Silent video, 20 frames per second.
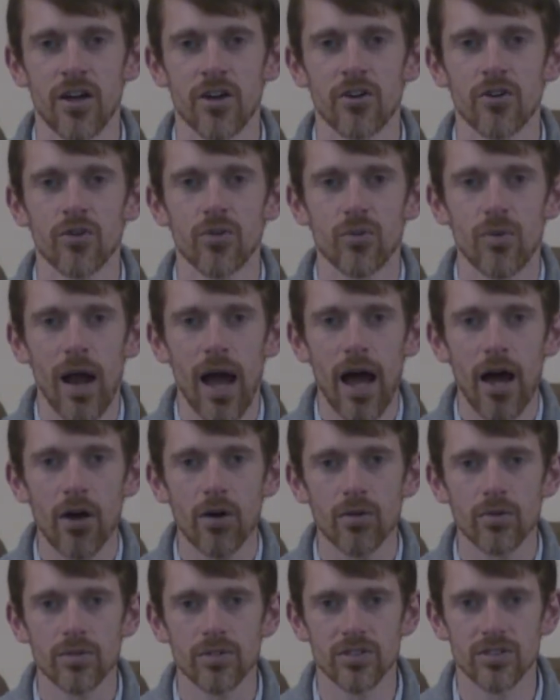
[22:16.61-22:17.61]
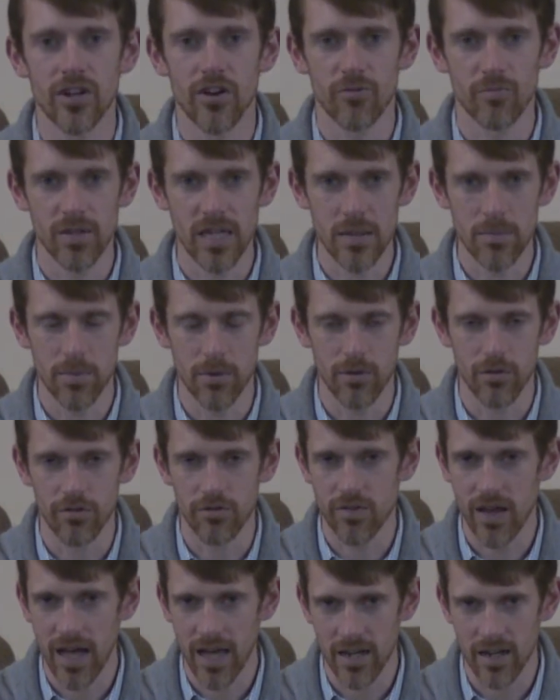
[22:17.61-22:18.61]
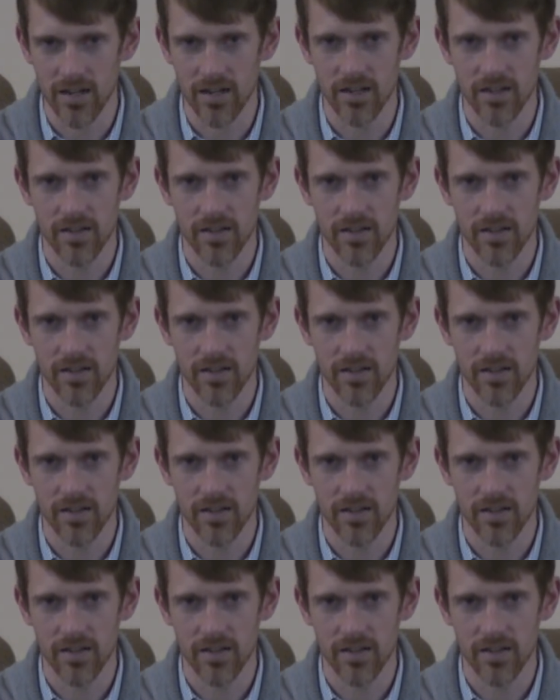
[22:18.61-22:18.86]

crowds of people fed.